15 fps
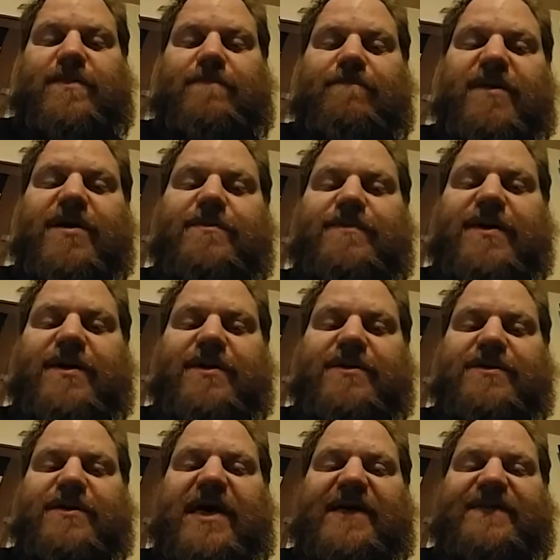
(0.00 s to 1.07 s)
Me
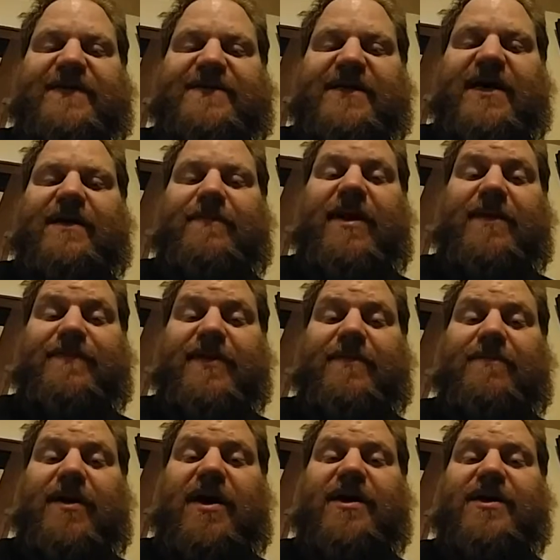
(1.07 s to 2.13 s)
being, at the time, I put
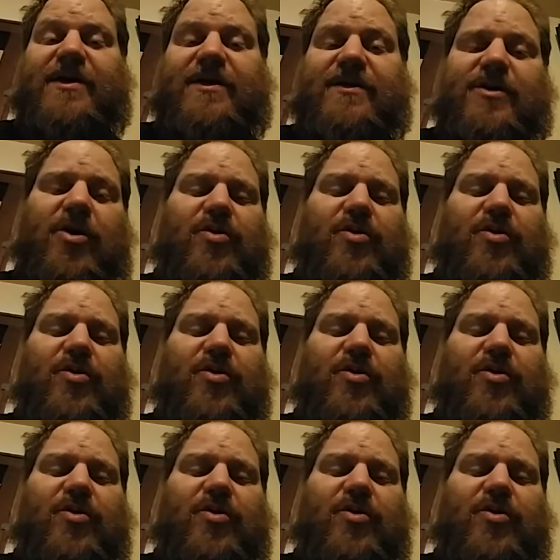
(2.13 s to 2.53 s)
mine in,